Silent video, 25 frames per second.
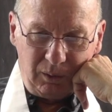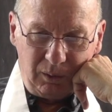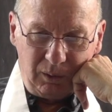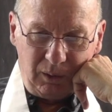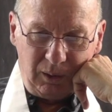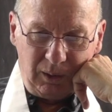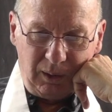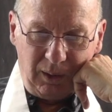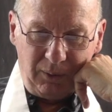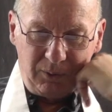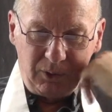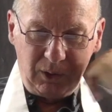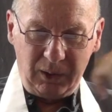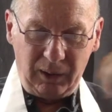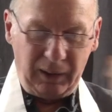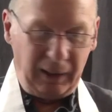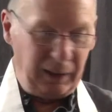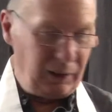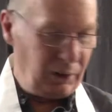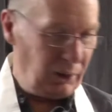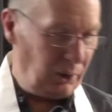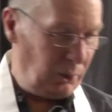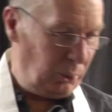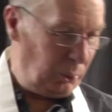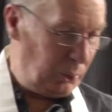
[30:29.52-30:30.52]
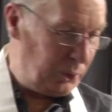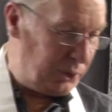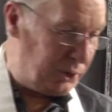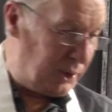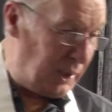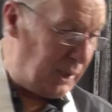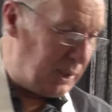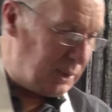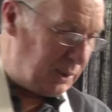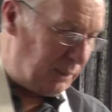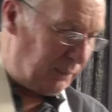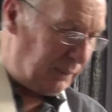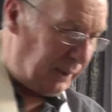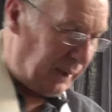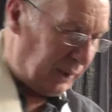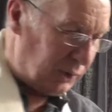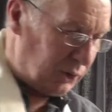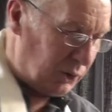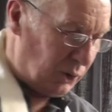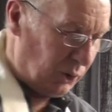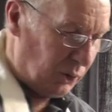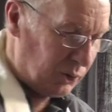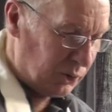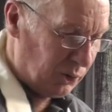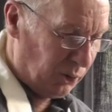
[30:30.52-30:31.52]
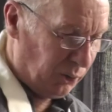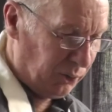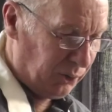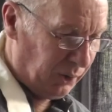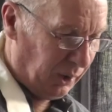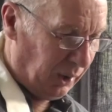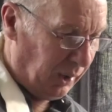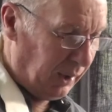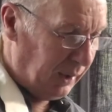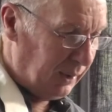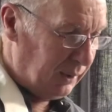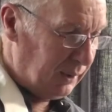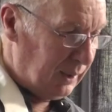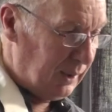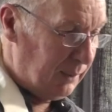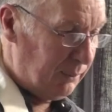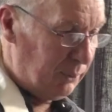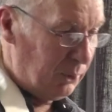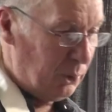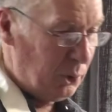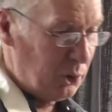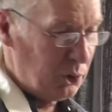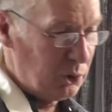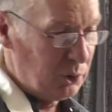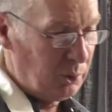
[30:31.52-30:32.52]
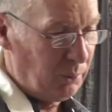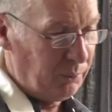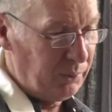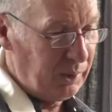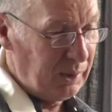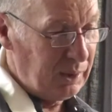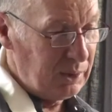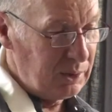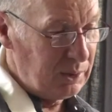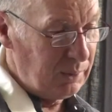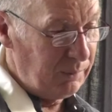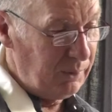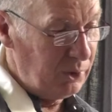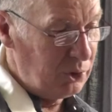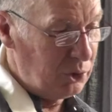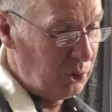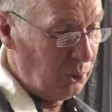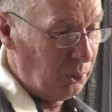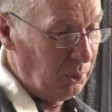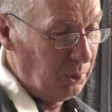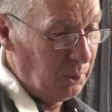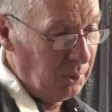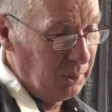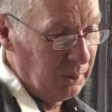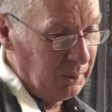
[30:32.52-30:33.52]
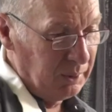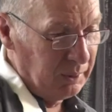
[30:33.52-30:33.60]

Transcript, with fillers: he gives a, a, whole series of lectures on the higher evolution of the individual